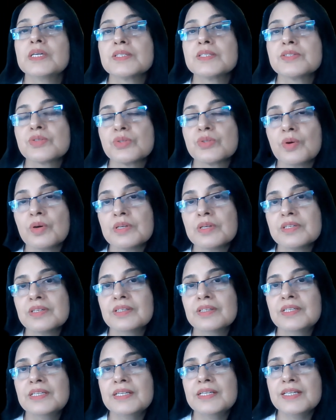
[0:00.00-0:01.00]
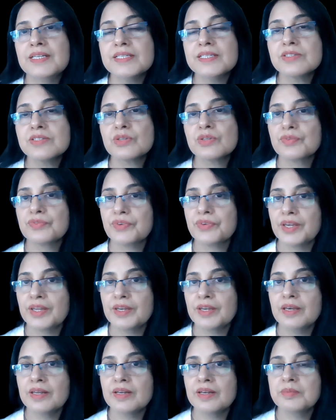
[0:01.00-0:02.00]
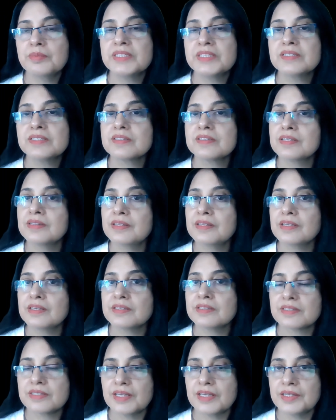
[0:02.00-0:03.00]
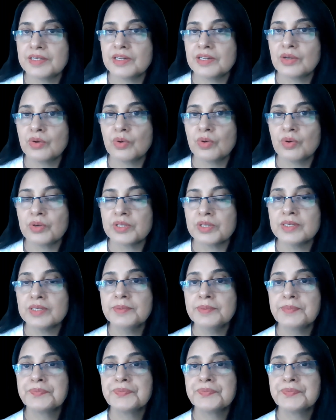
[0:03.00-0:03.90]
sort a list of n elements in the ascending order.